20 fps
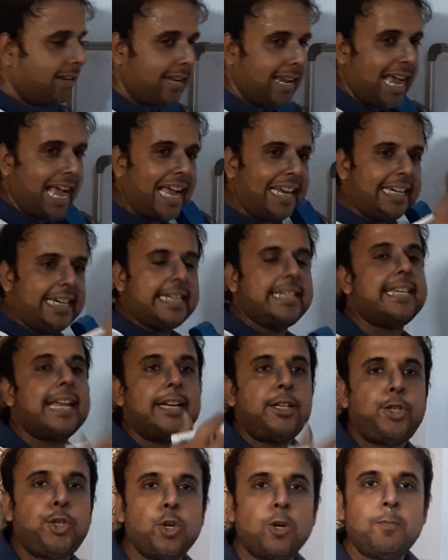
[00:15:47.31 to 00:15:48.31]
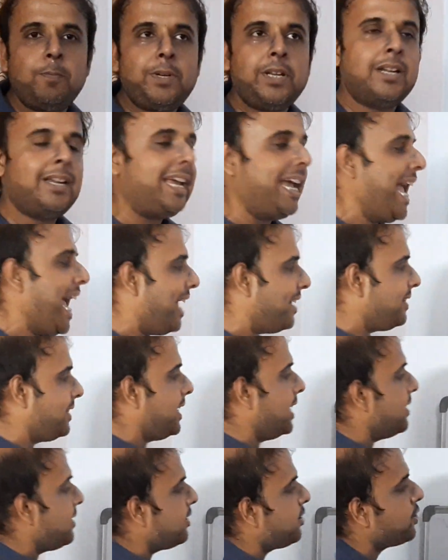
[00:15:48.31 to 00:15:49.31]
and is assumed as they
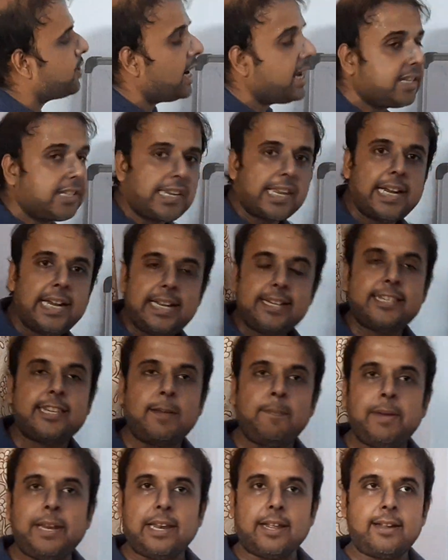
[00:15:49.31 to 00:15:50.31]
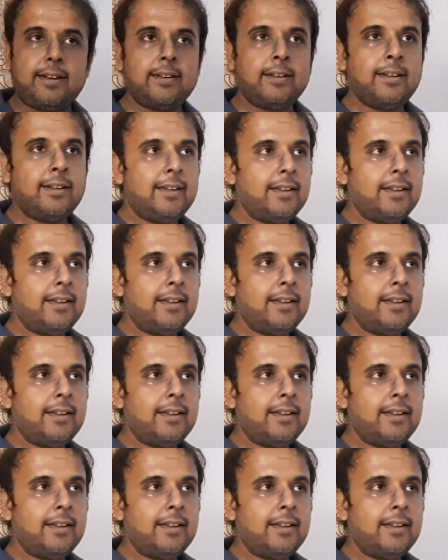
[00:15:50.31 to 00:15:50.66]
are structurally similar,